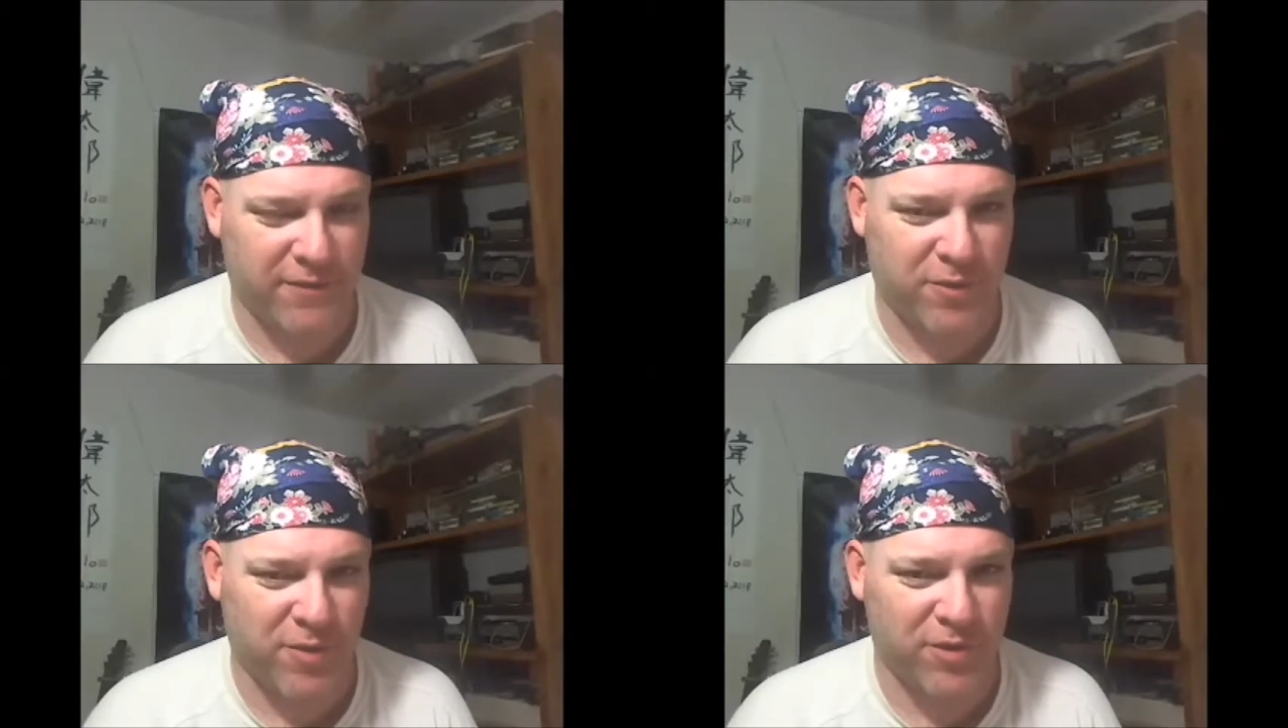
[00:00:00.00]

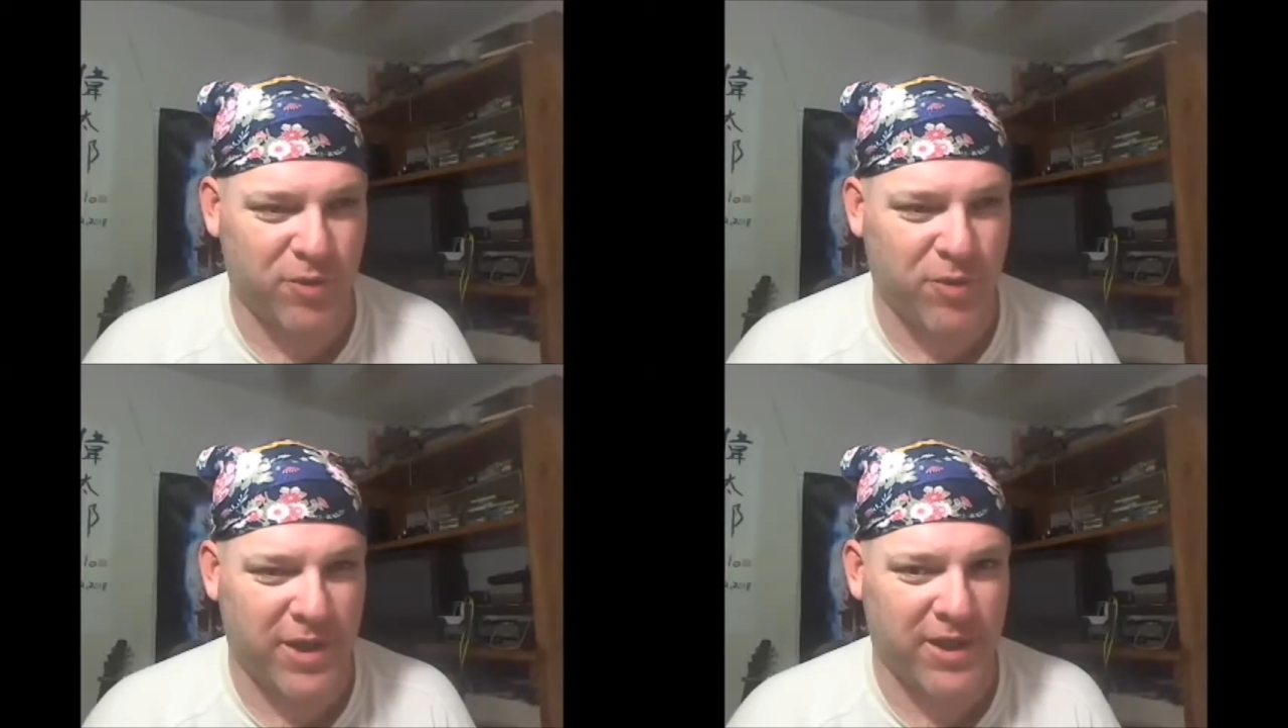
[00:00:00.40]
If you roll a
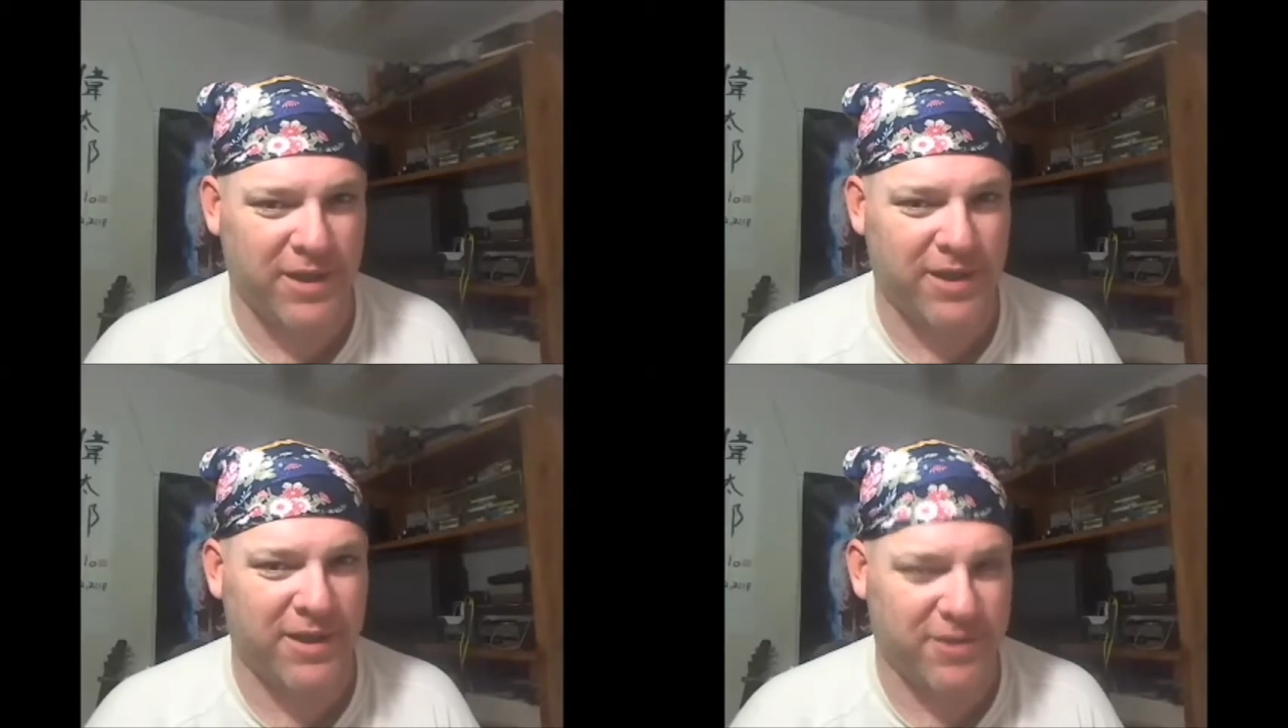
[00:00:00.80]

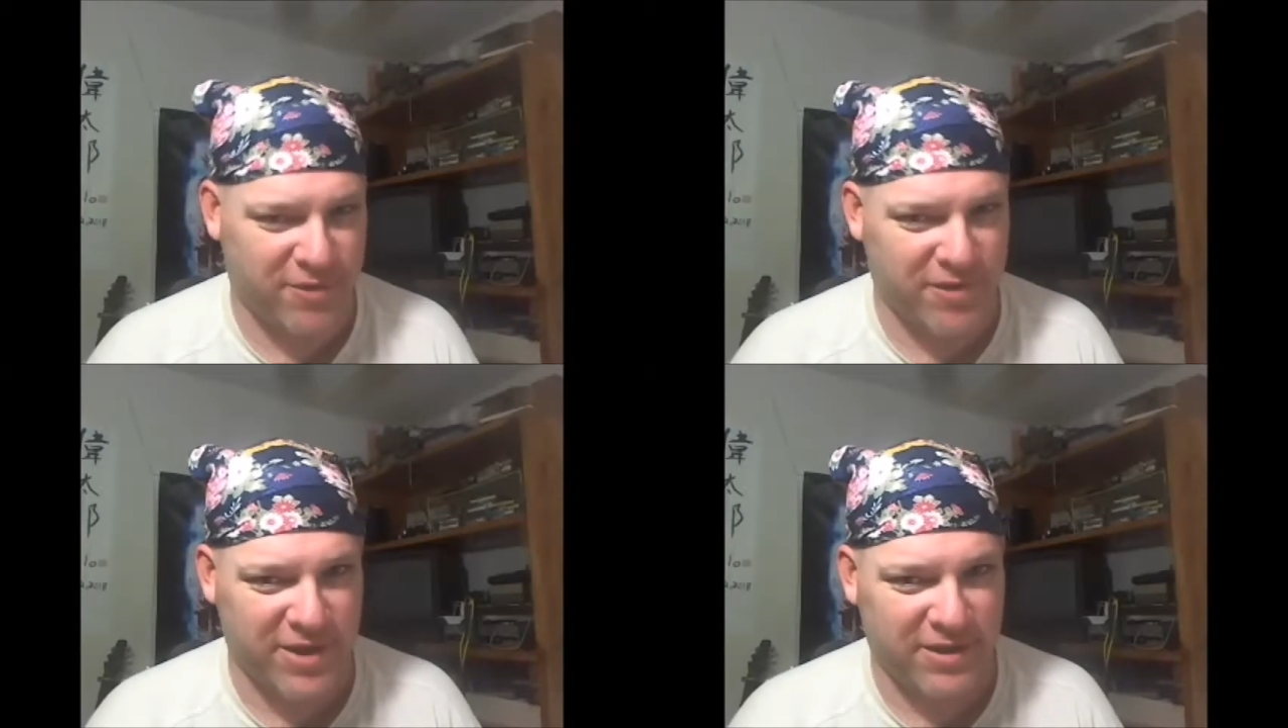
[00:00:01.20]
20, it's
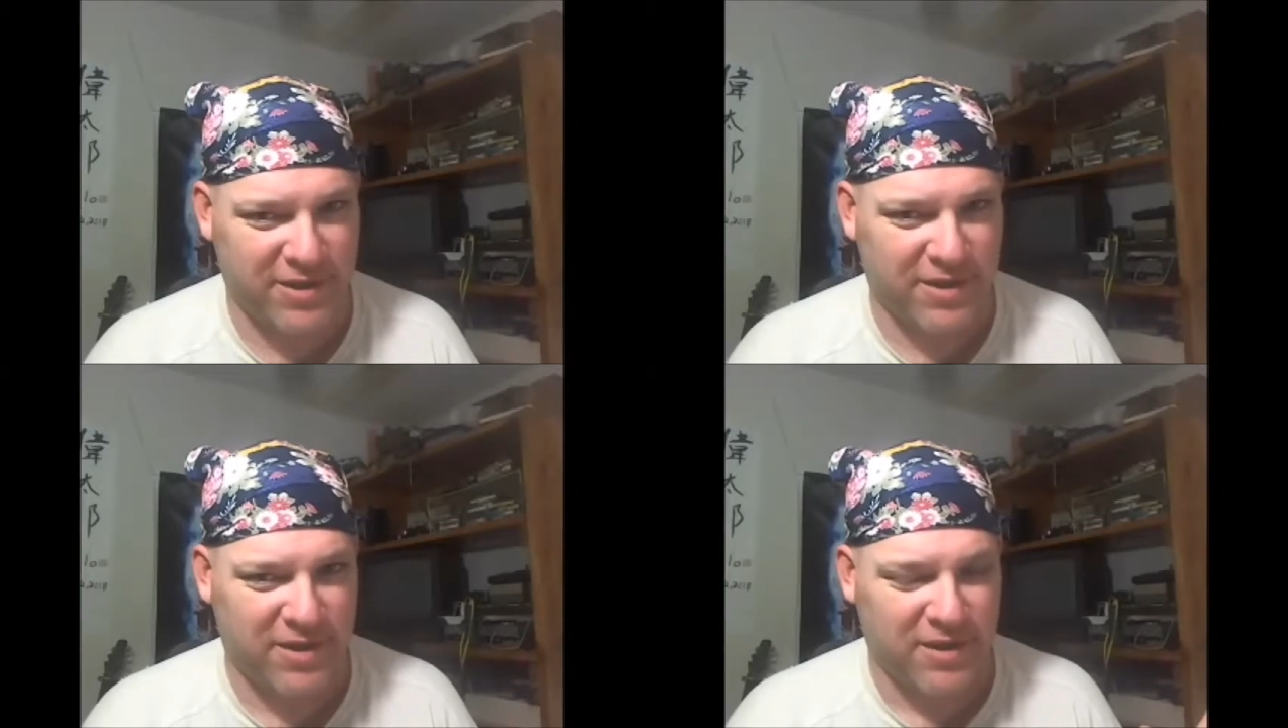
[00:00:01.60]
a crit.
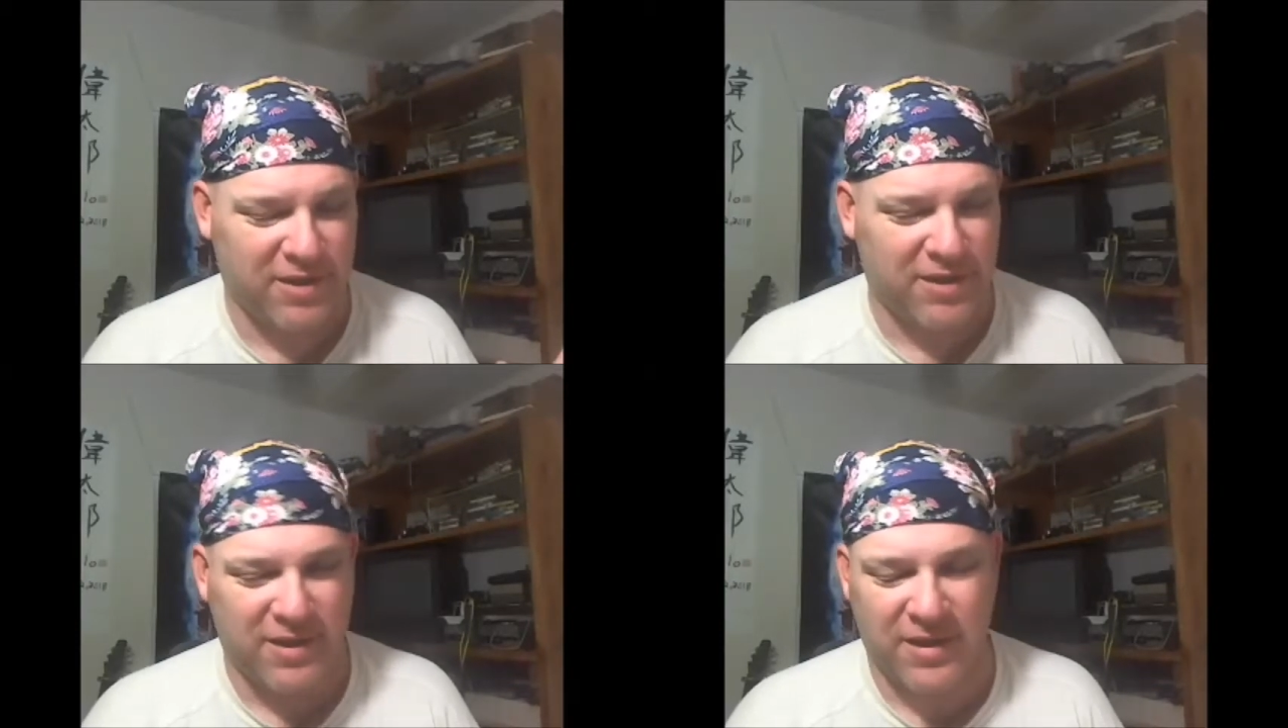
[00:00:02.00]

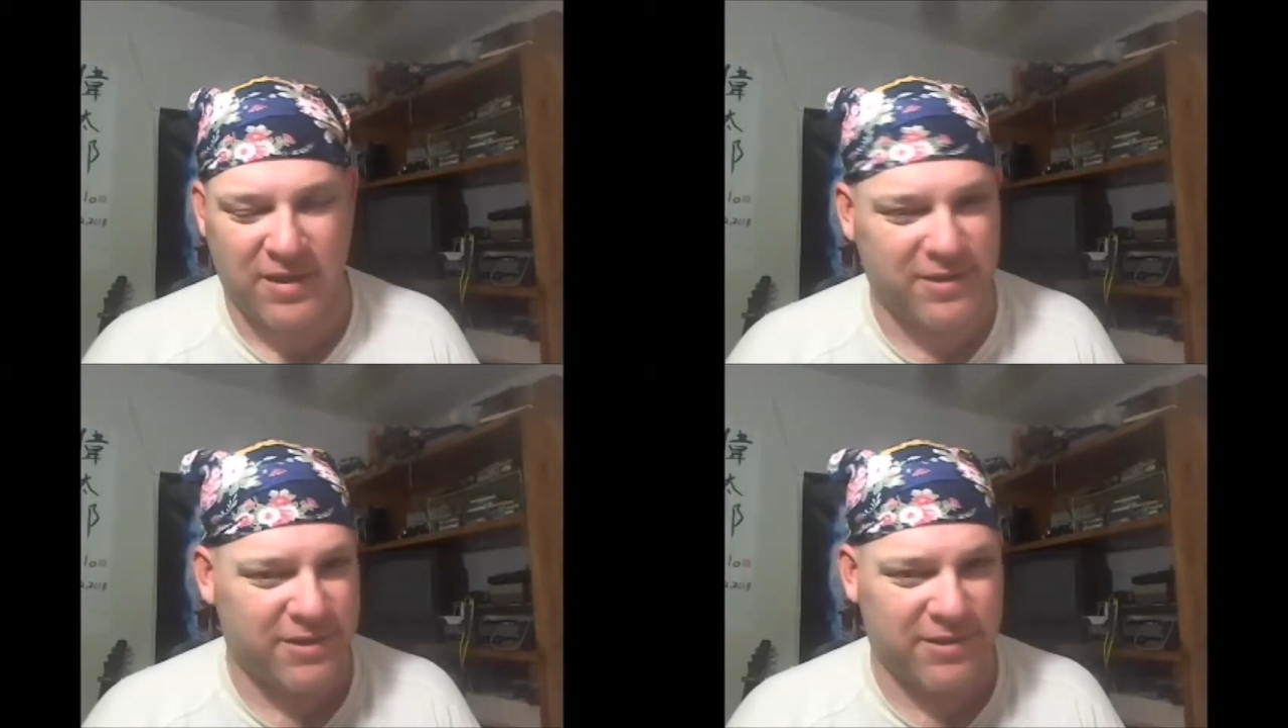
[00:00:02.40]

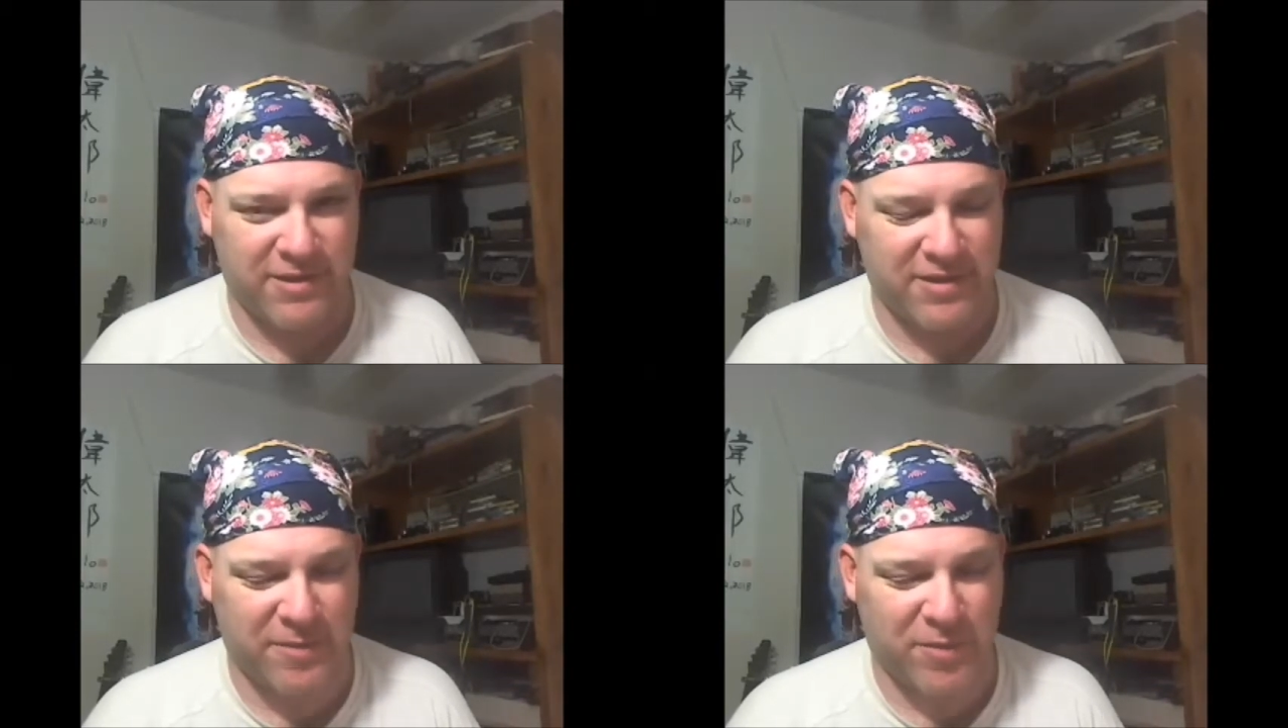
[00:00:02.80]
This is
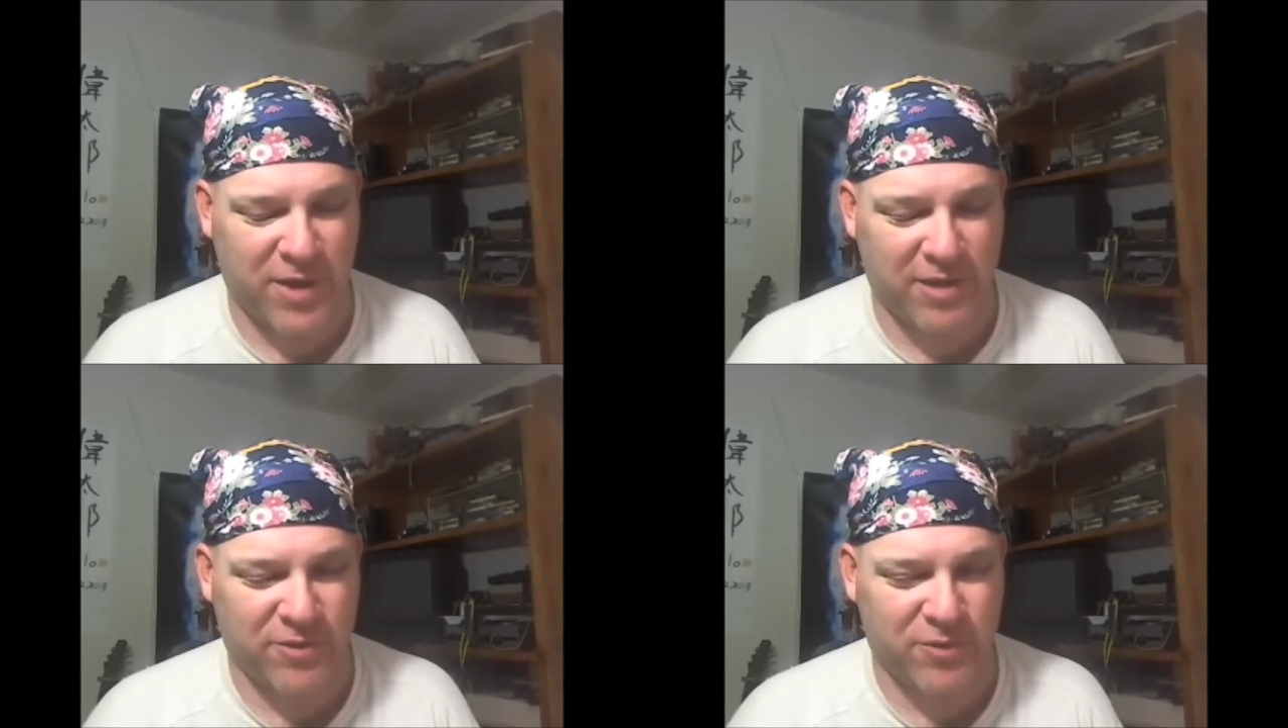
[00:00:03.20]
just a simple house